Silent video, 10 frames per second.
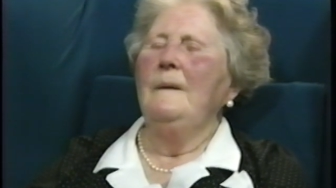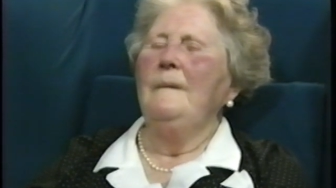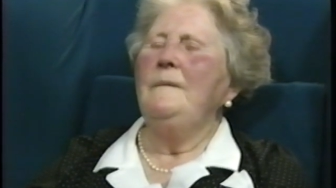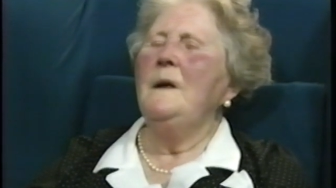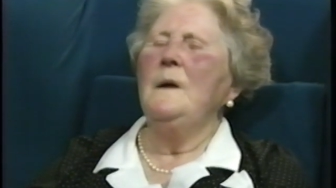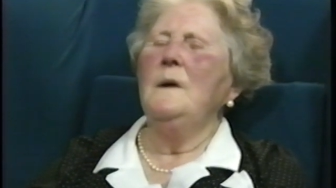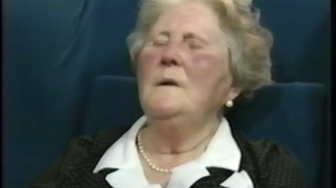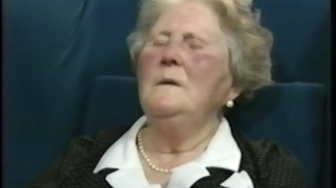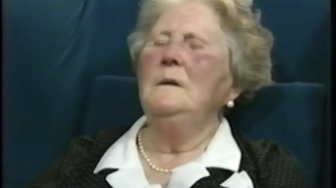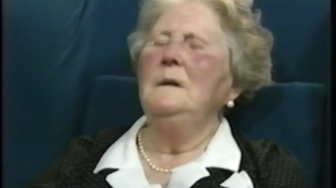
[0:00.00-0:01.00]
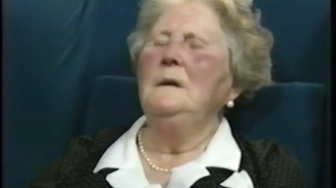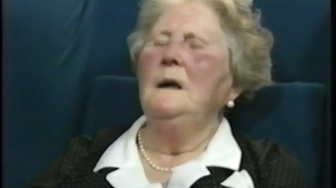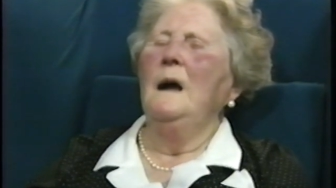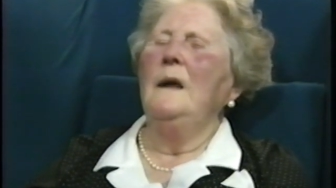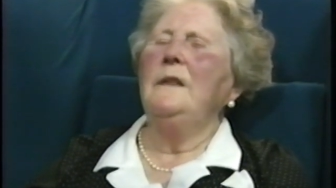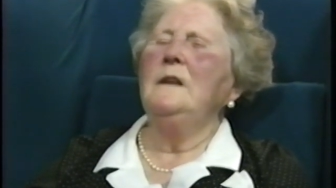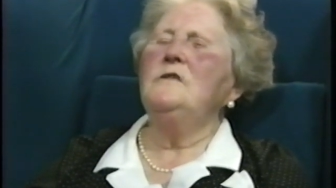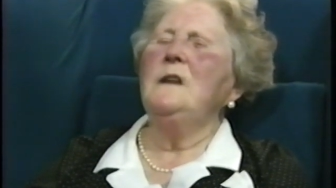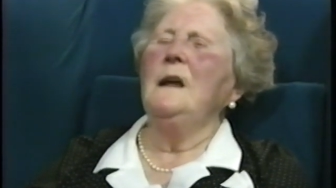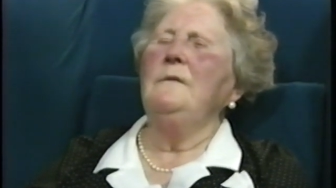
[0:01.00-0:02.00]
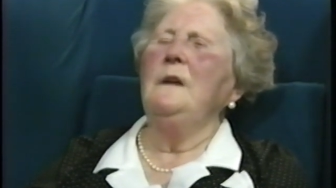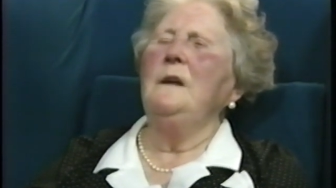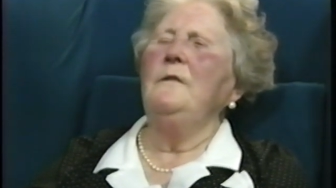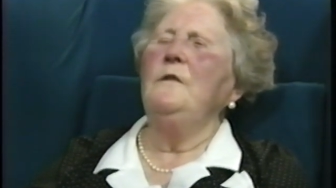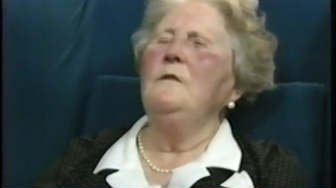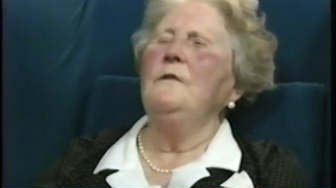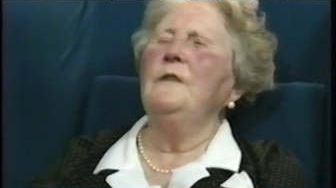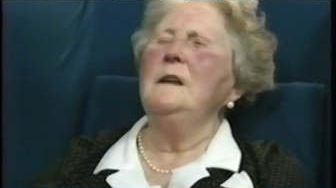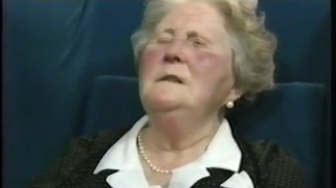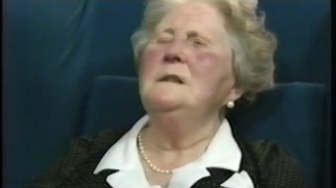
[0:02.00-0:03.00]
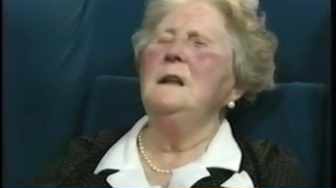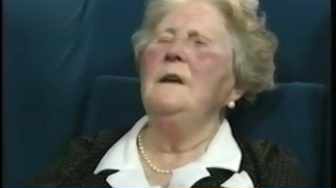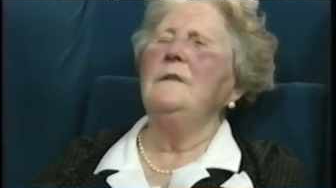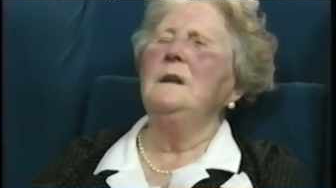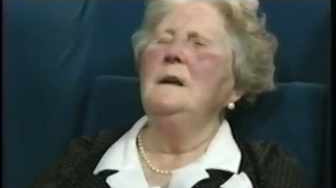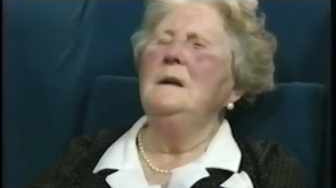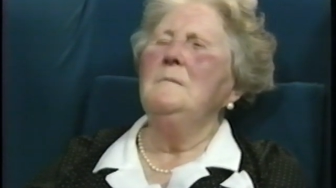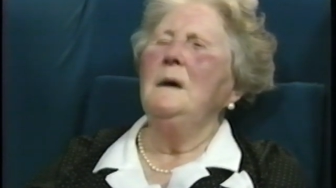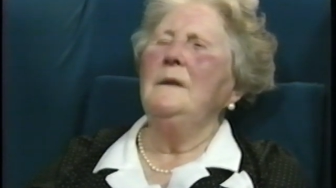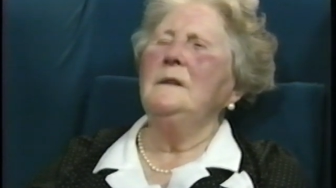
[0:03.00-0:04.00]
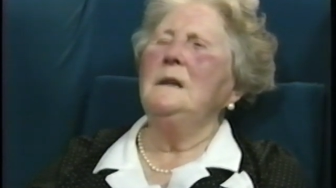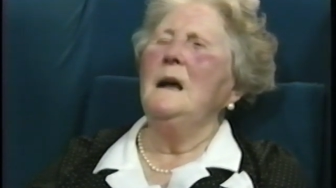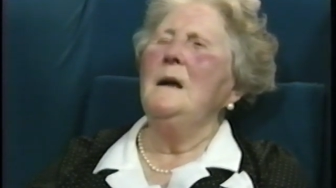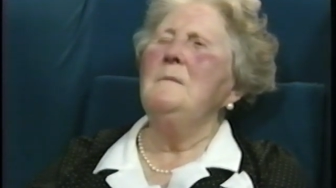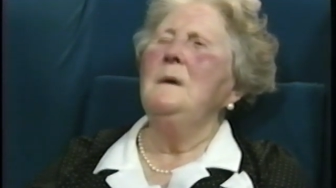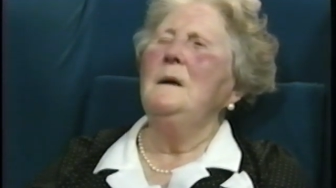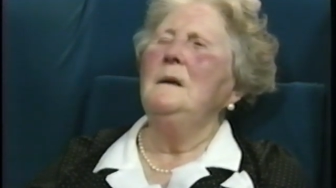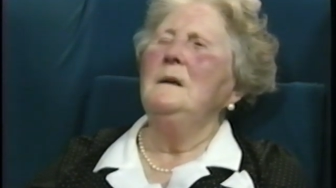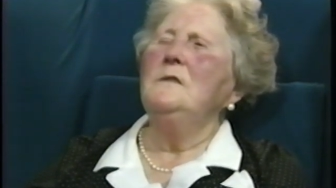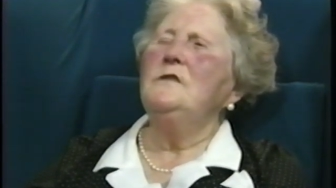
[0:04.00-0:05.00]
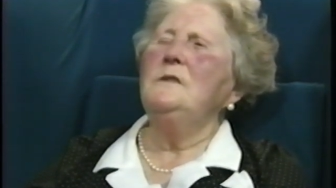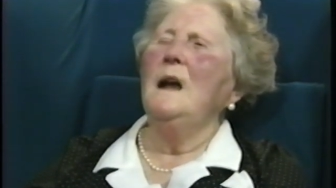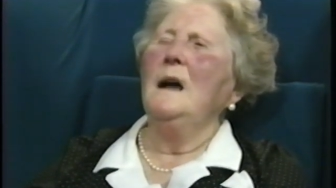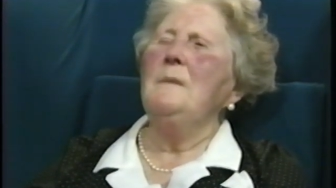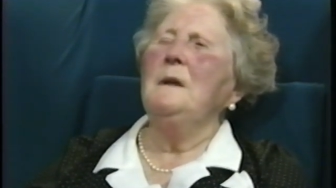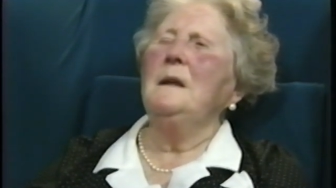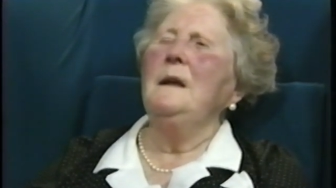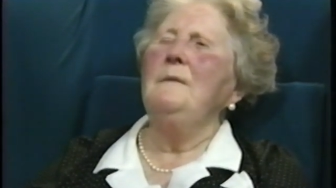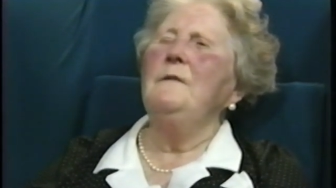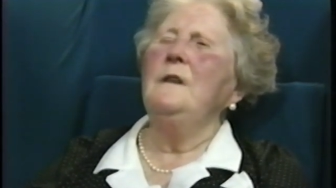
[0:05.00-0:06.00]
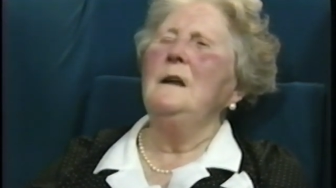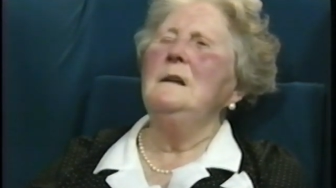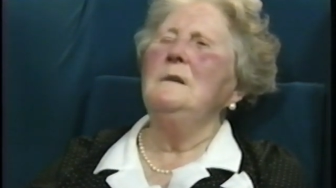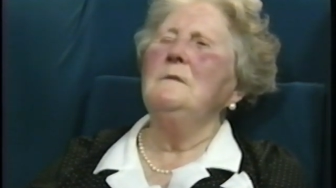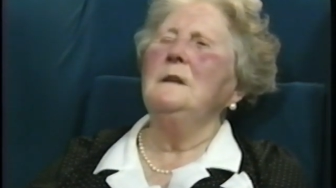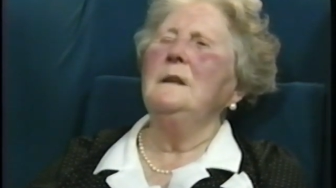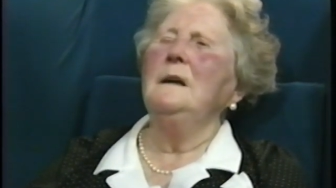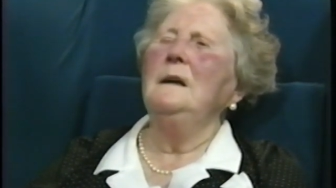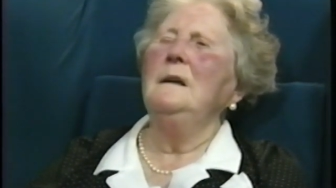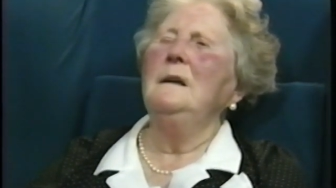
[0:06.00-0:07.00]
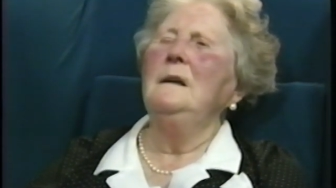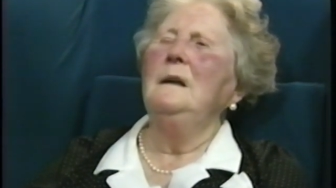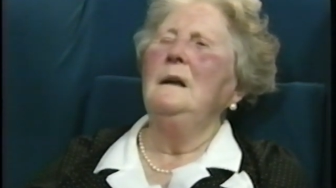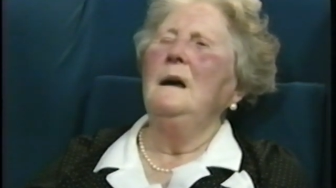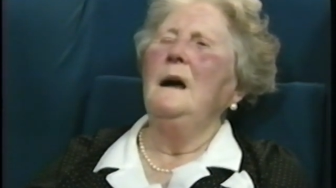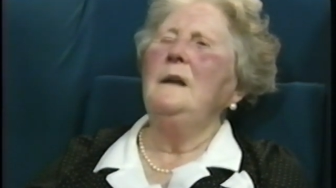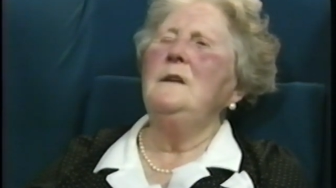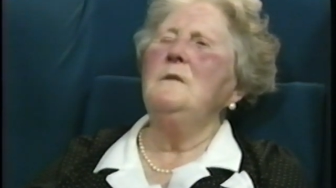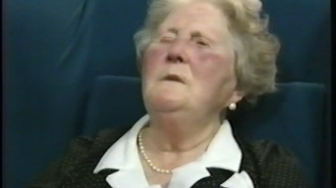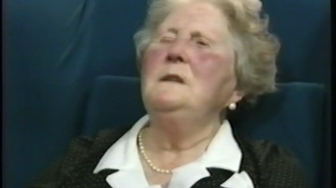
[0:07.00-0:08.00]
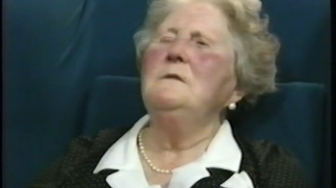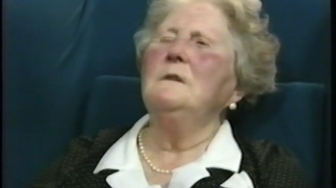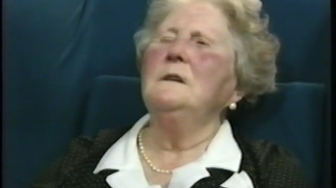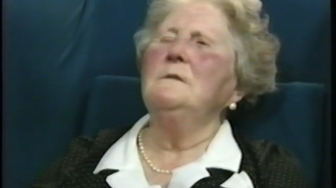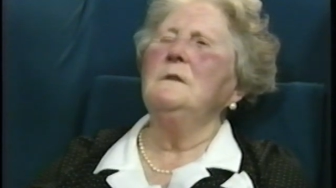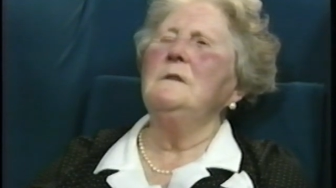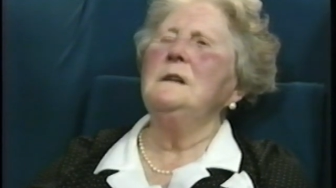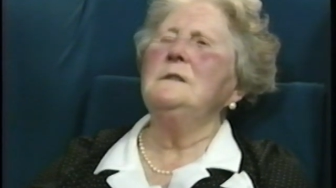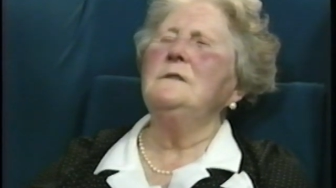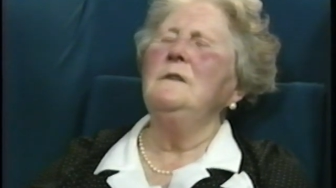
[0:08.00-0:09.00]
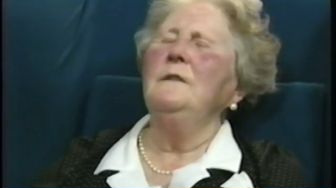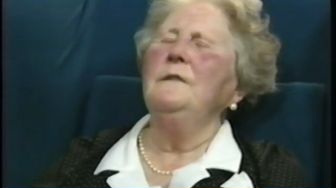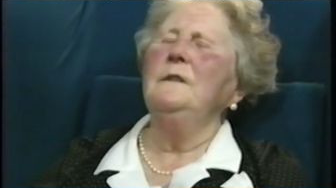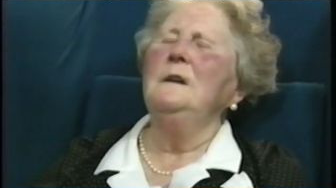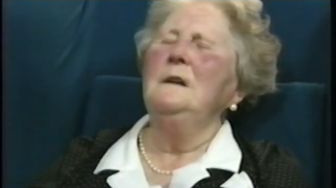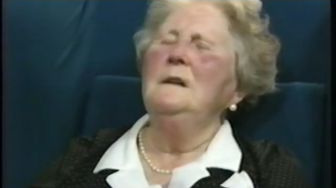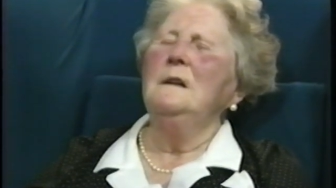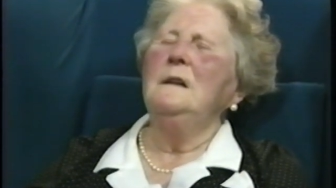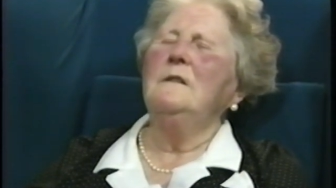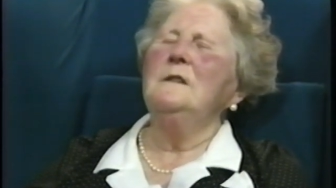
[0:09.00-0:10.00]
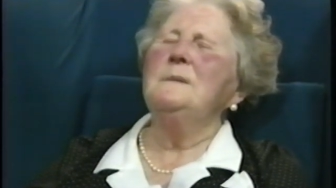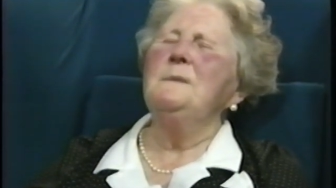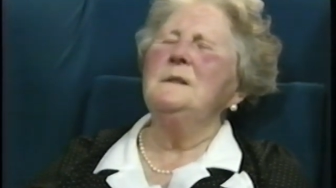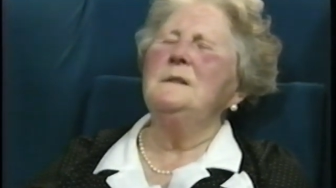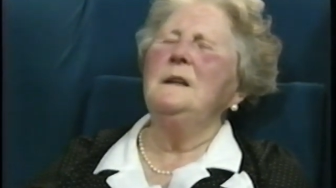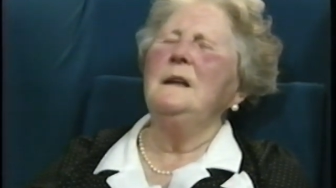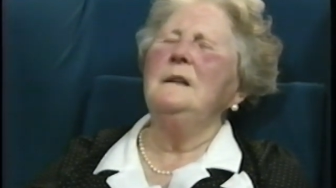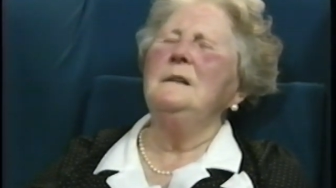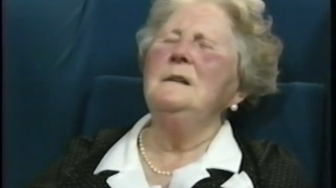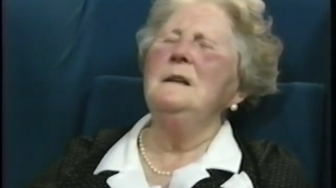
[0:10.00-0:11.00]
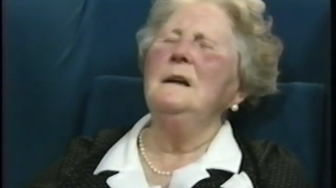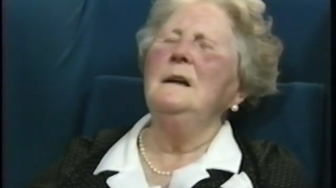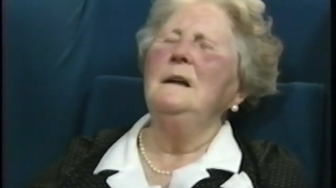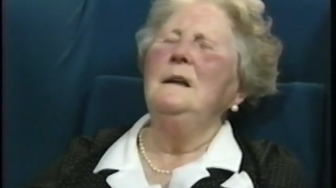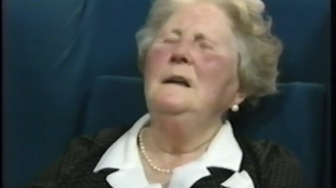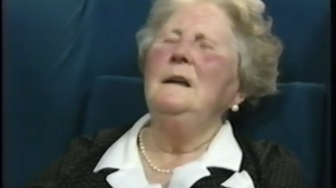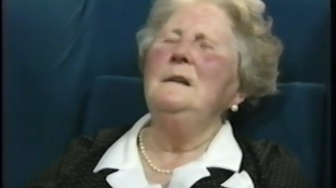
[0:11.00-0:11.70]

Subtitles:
No. I think she had very few friends left by the time I became friendly with her. I know we took her to a restaurant for Christmas Day dinner in